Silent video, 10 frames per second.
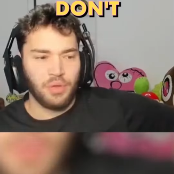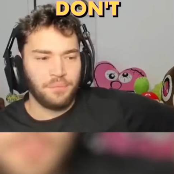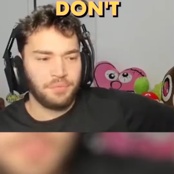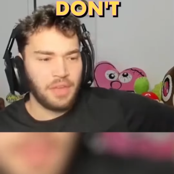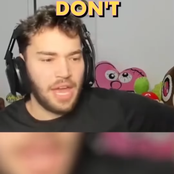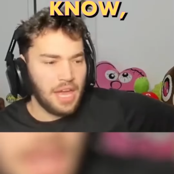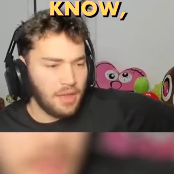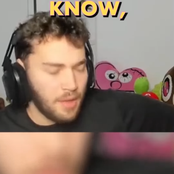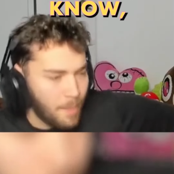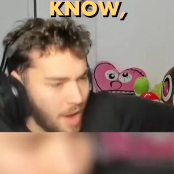If you don't
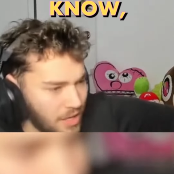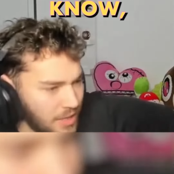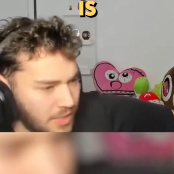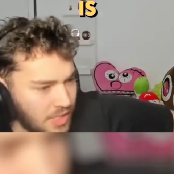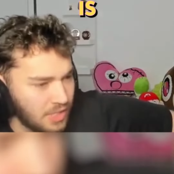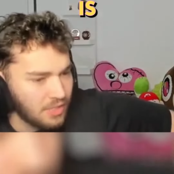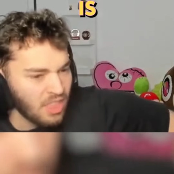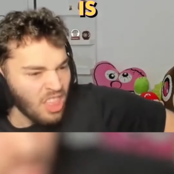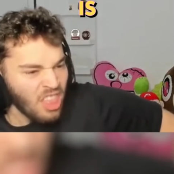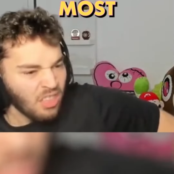already know, Adin
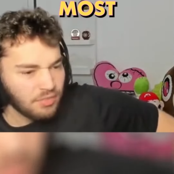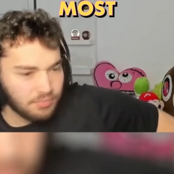Ross is one